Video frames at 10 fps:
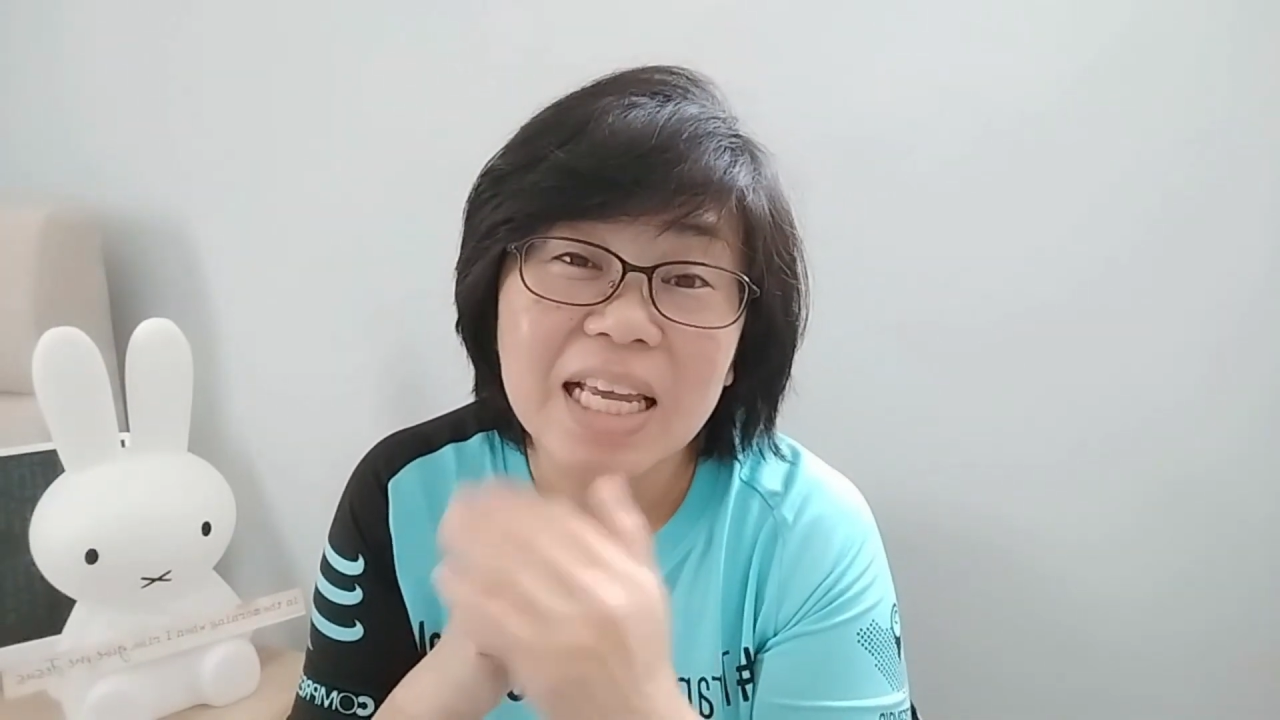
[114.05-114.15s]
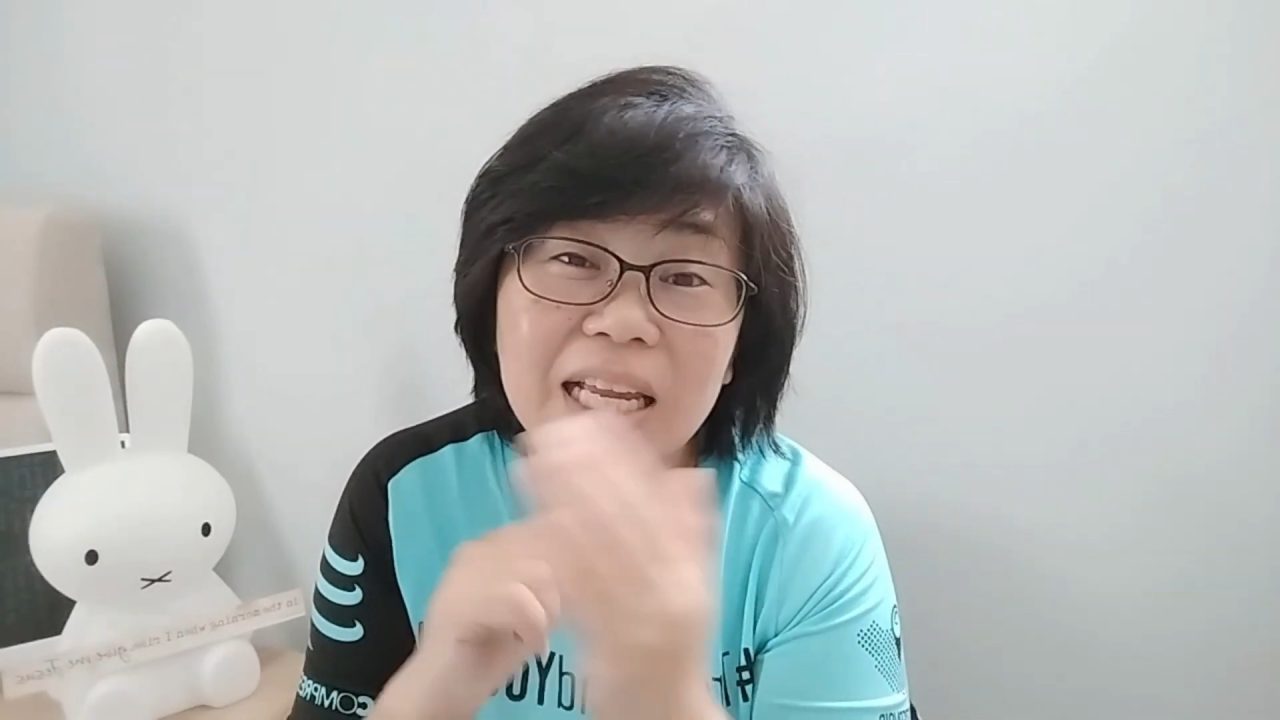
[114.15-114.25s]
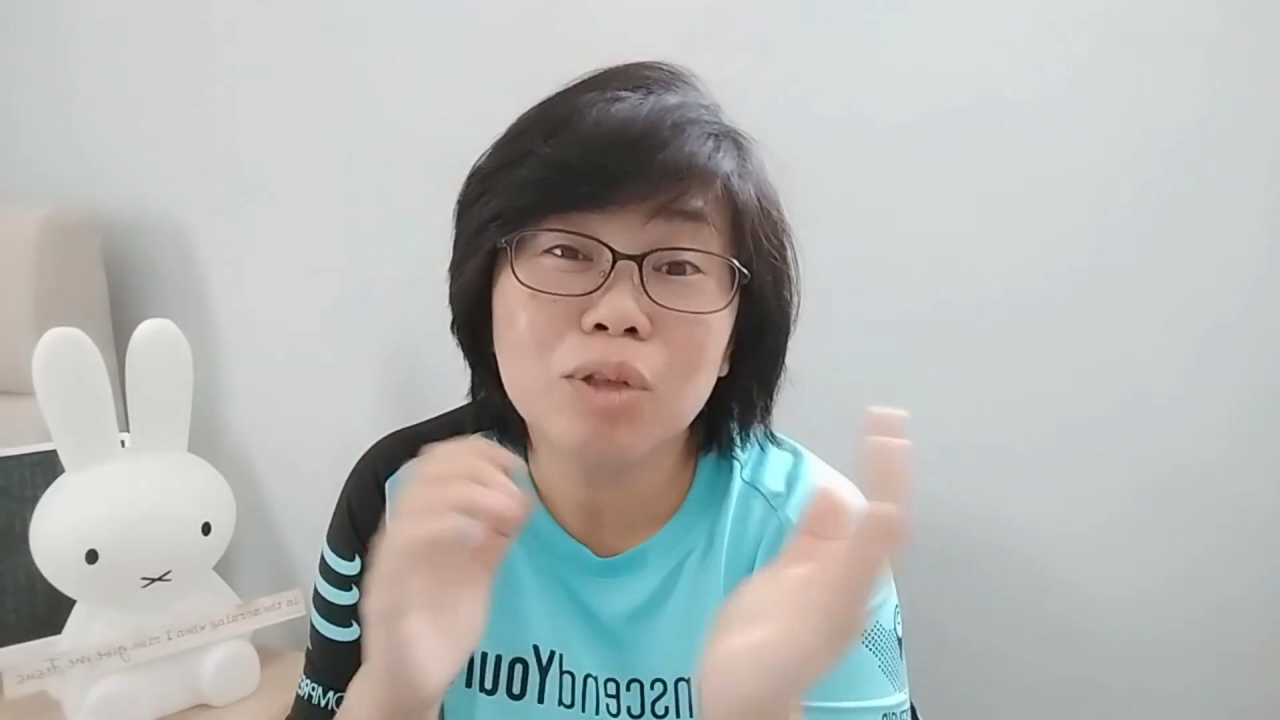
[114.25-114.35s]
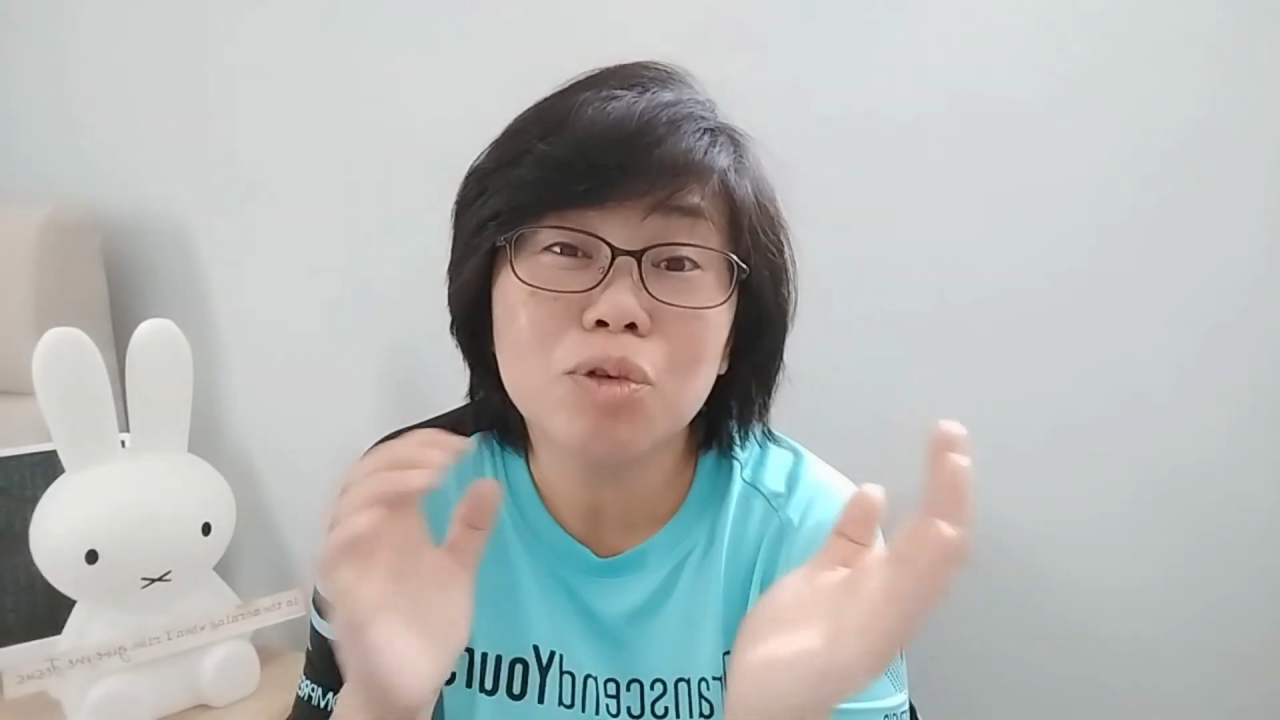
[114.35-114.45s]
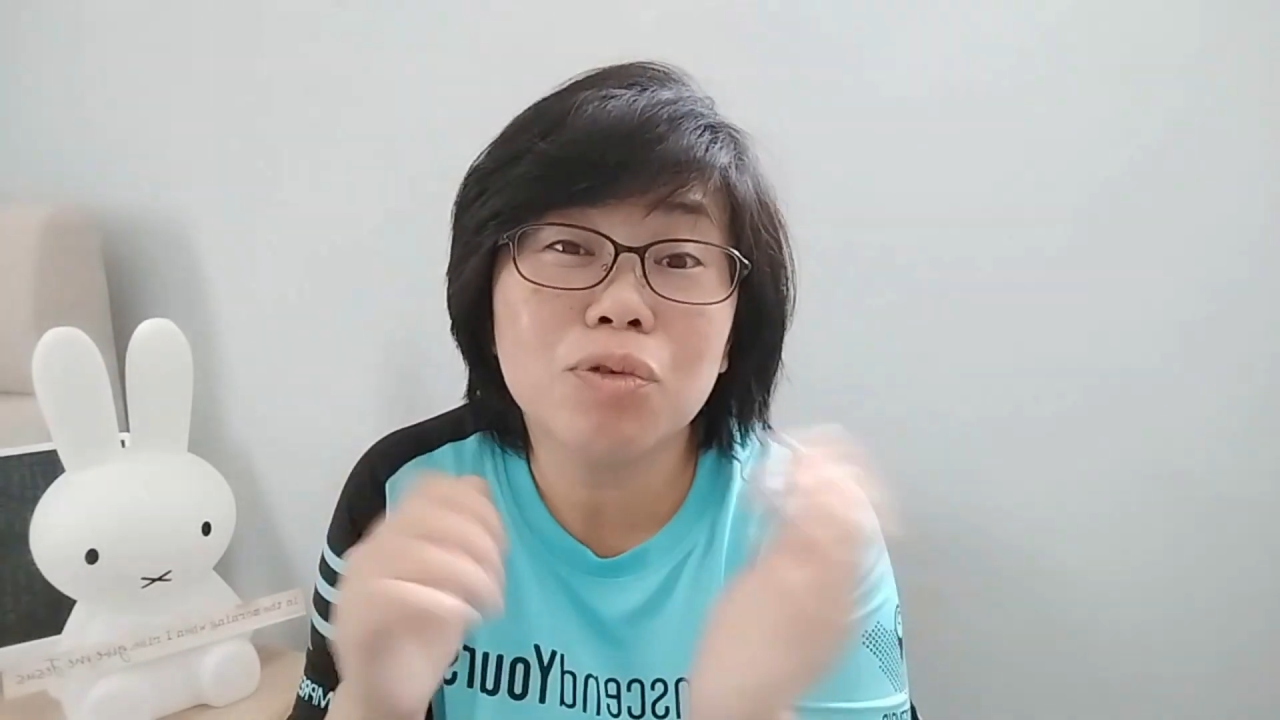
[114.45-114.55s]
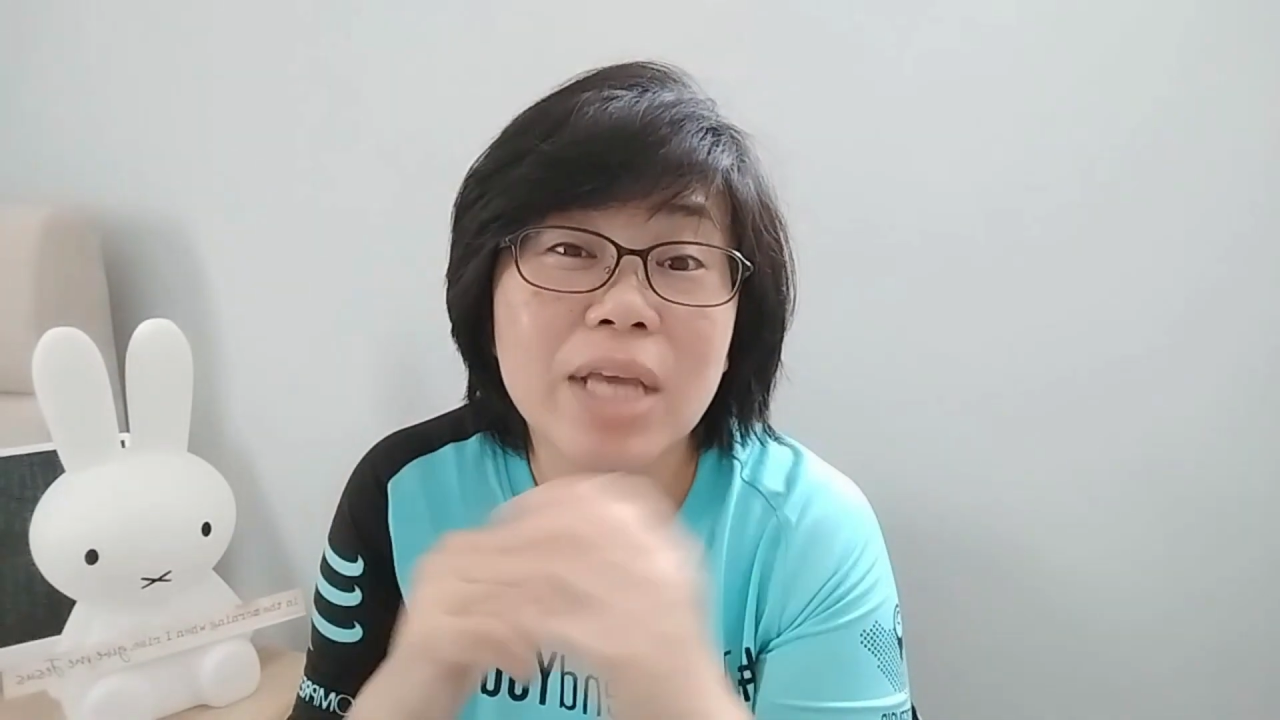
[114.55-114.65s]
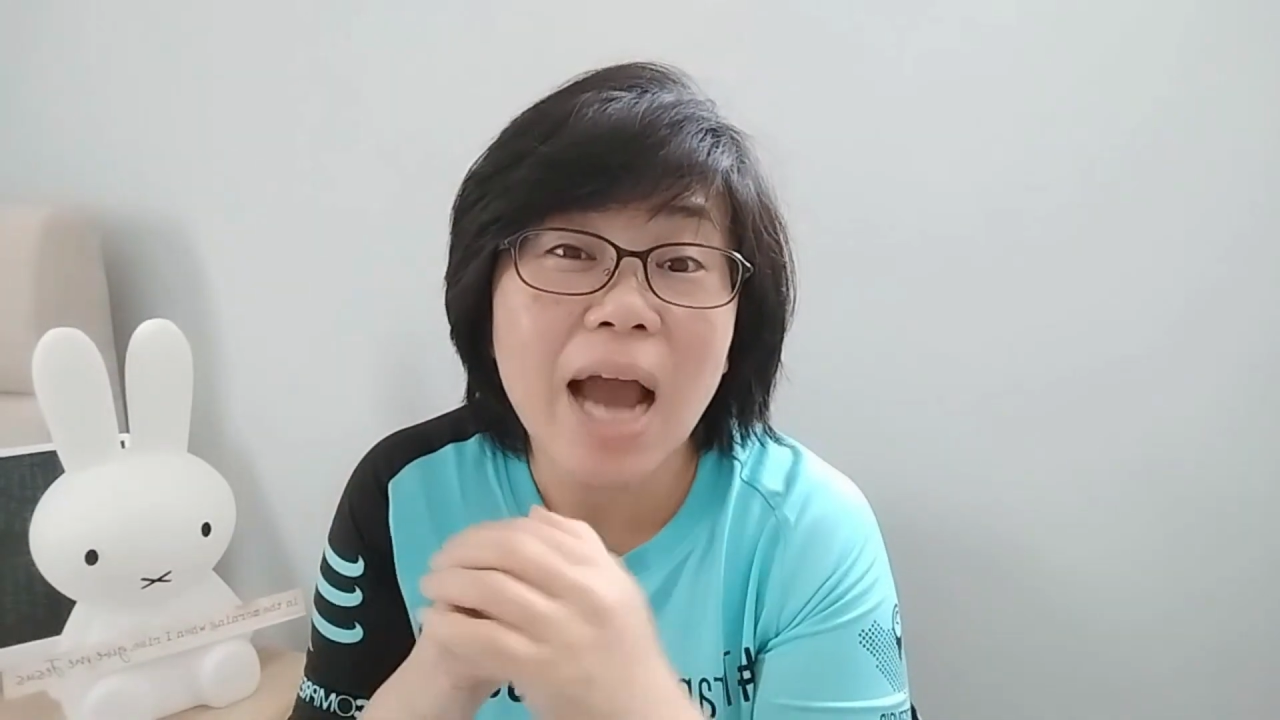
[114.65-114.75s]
into the